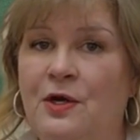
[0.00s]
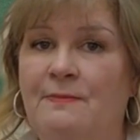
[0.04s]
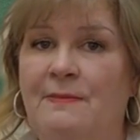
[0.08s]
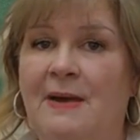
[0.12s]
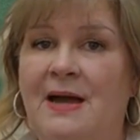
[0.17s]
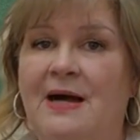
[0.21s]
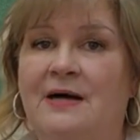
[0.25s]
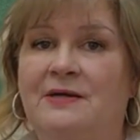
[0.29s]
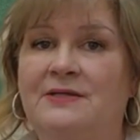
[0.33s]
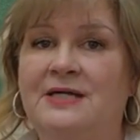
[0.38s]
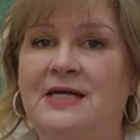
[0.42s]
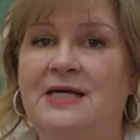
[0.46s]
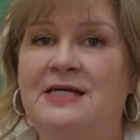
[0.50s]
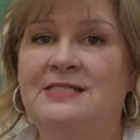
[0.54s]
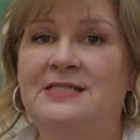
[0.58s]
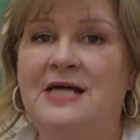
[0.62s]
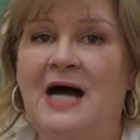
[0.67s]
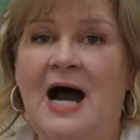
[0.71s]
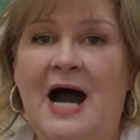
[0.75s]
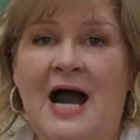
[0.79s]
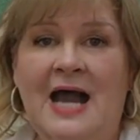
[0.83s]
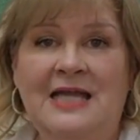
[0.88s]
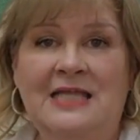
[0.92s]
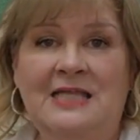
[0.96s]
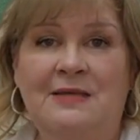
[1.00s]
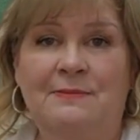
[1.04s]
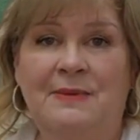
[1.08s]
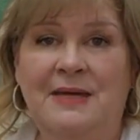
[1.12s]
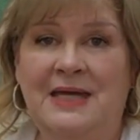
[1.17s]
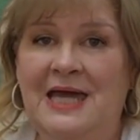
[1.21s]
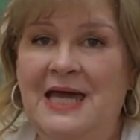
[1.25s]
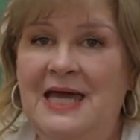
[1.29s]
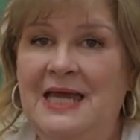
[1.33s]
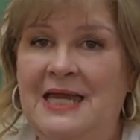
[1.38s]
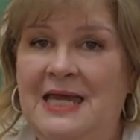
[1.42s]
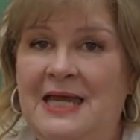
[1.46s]
amount is high in the
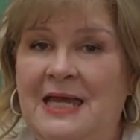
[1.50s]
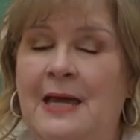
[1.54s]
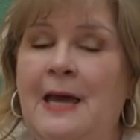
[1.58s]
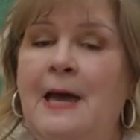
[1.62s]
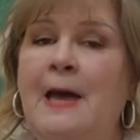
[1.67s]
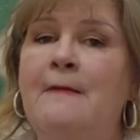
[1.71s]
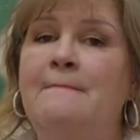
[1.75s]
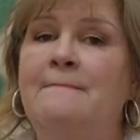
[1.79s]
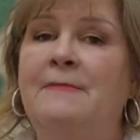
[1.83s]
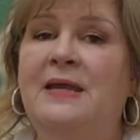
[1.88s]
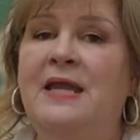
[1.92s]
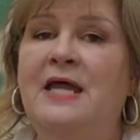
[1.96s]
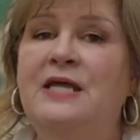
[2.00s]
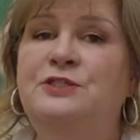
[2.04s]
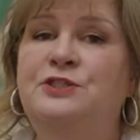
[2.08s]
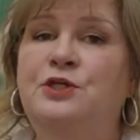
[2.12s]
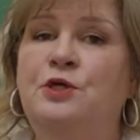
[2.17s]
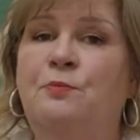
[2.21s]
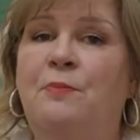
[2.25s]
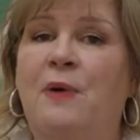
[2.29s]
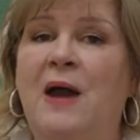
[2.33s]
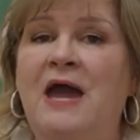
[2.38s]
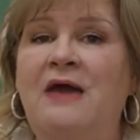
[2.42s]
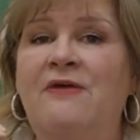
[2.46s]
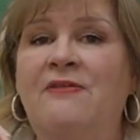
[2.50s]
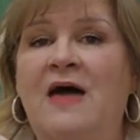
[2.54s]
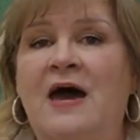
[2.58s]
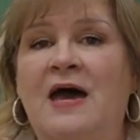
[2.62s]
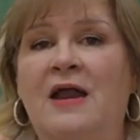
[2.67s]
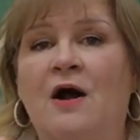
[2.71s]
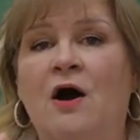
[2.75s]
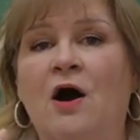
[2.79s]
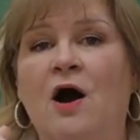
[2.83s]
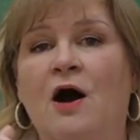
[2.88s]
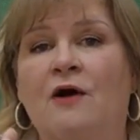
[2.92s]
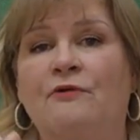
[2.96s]
beginning, but as you pay that
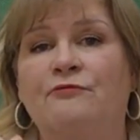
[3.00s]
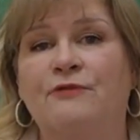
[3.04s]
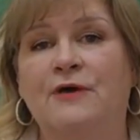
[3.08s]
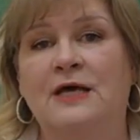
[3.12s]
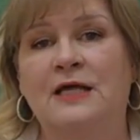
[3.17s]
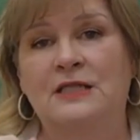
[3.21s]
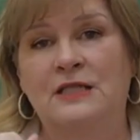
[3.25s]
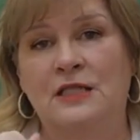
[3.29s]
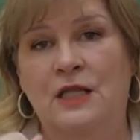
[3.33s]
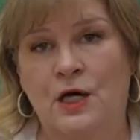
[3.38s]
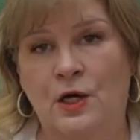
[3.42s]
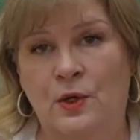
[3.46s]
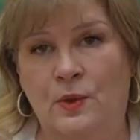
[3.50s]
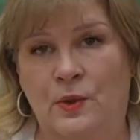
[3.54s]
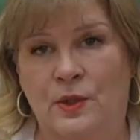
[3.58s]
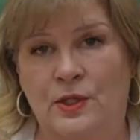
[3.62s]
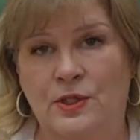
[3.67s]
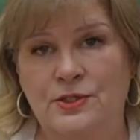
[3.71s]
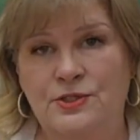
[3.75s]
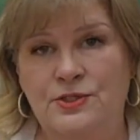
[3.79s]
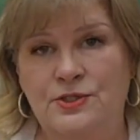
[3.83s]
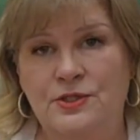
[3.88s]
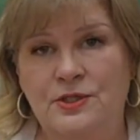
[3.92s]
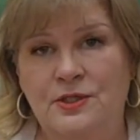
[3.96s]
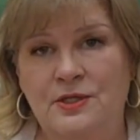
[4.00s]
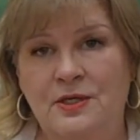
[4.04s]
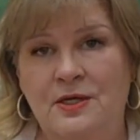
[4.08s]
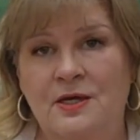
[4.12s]
off, it lowers.